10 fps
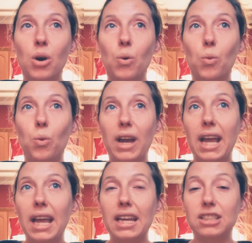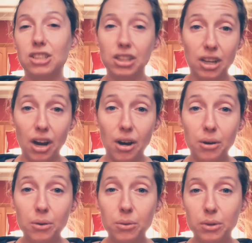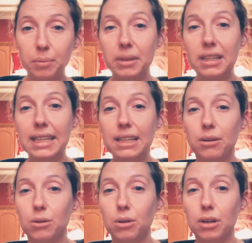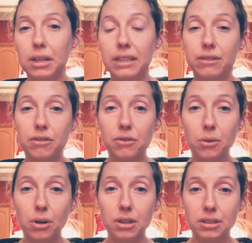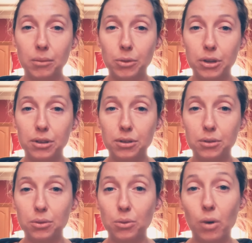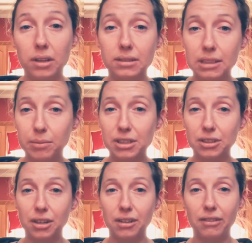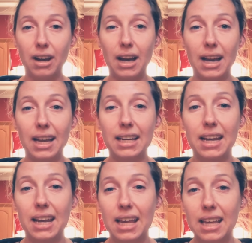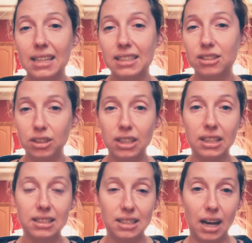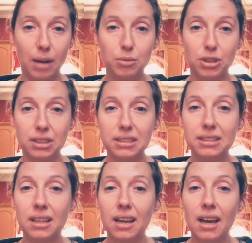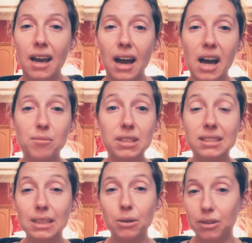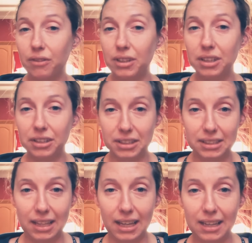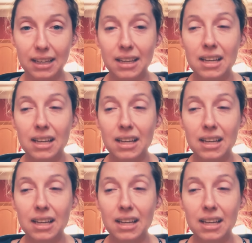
way to go would be, or even for someone who wants to be certified and is looking into options to see what the field is like.